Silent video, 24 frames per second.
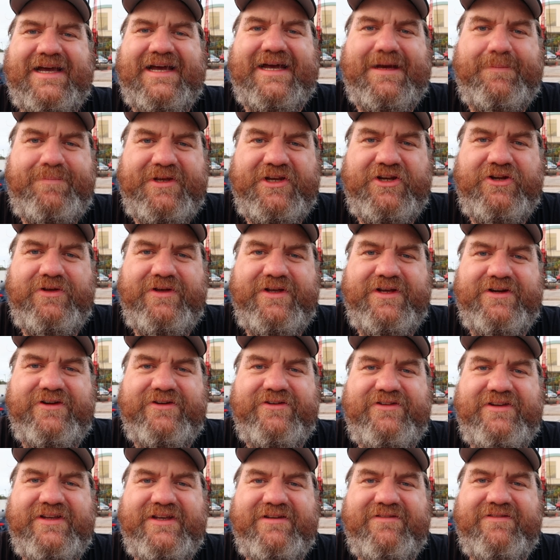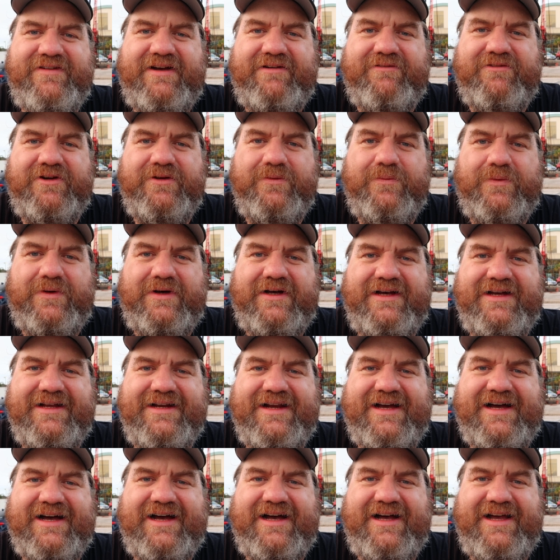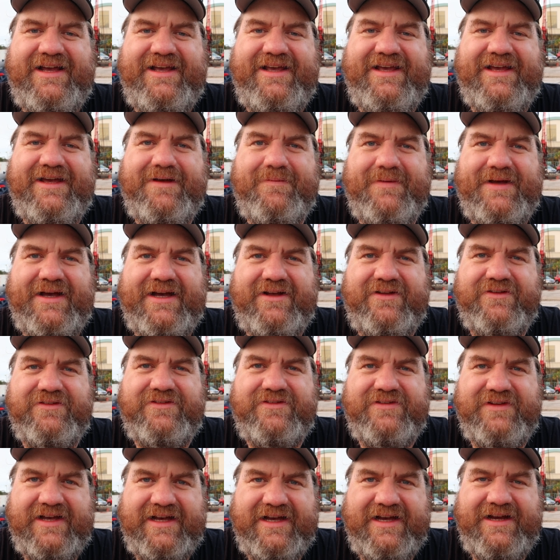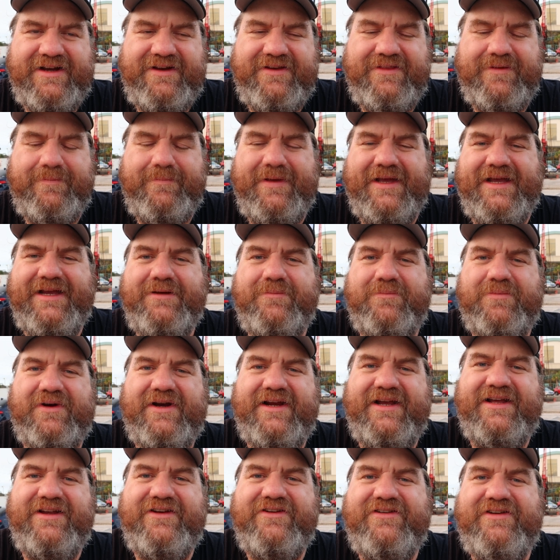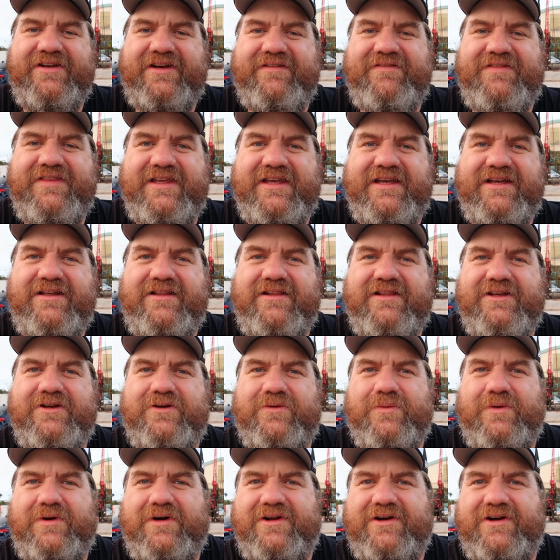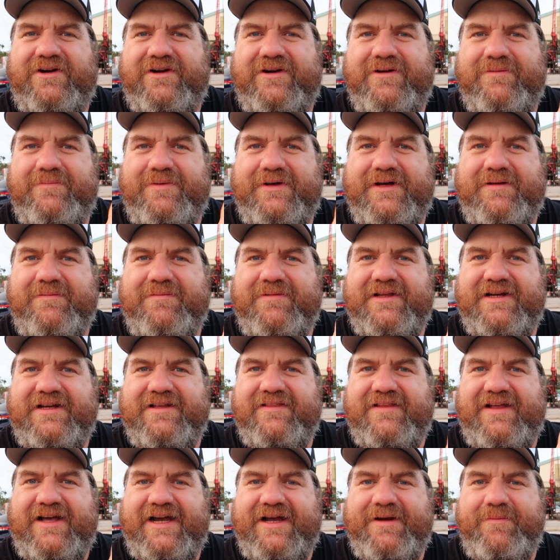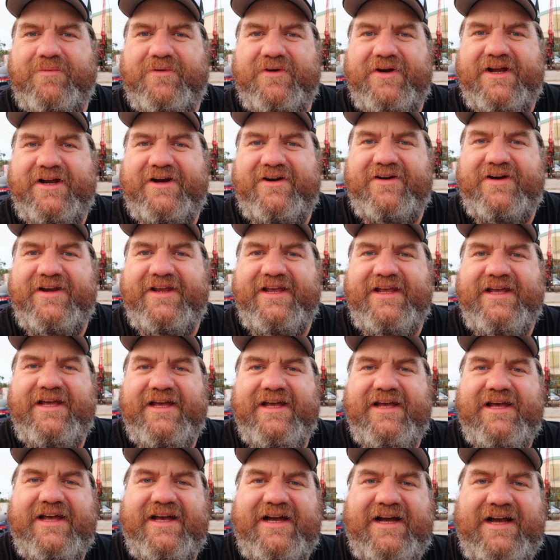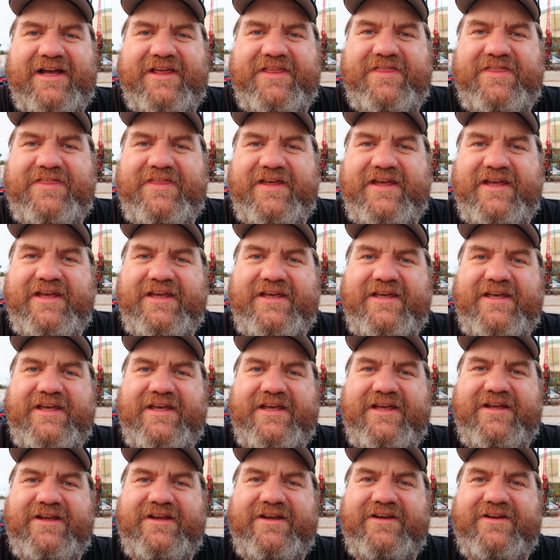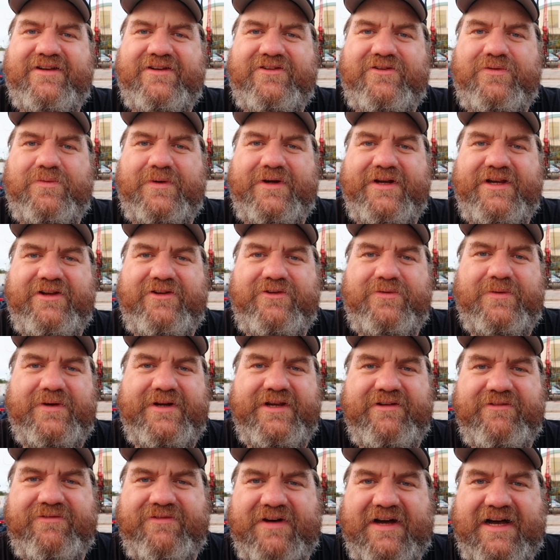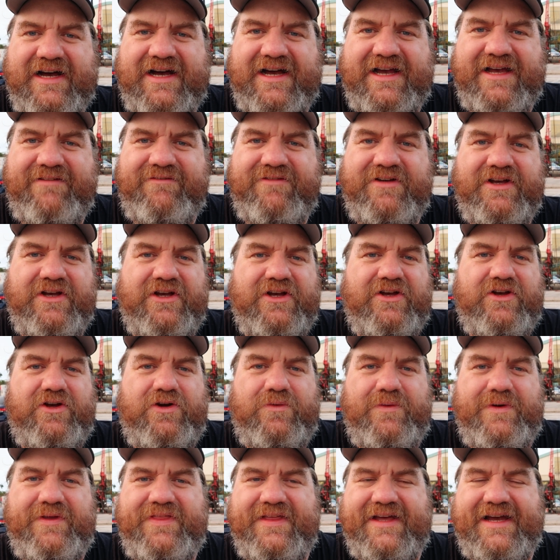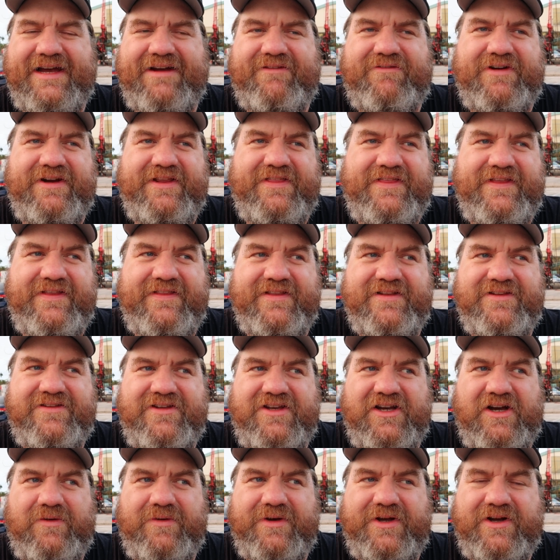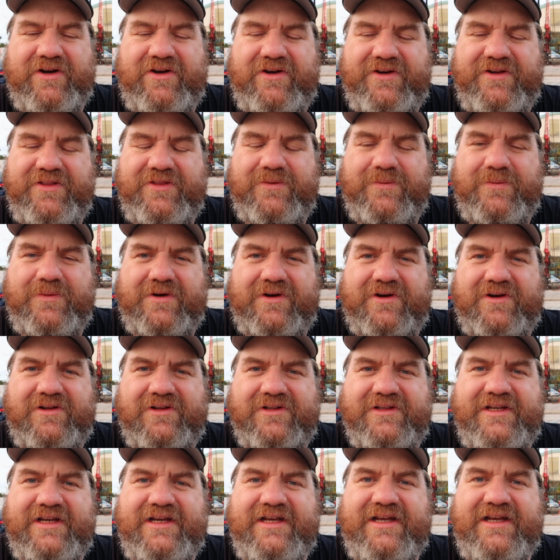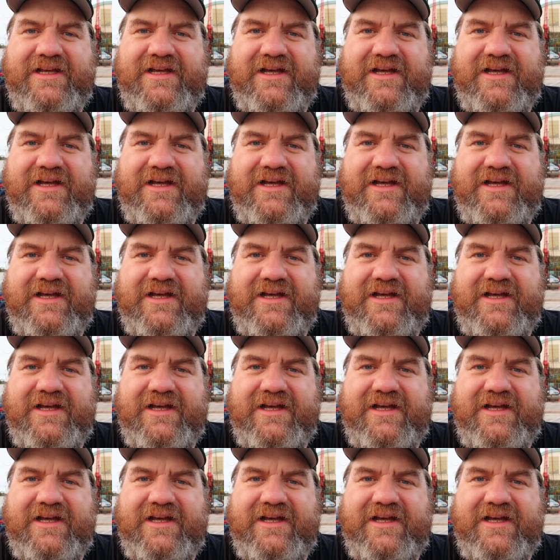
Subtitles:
Happy New Year's Eve, everyone. I am outside the main branch of the Clearwater Public Library. I think in 2025, with everything that's going on in the world,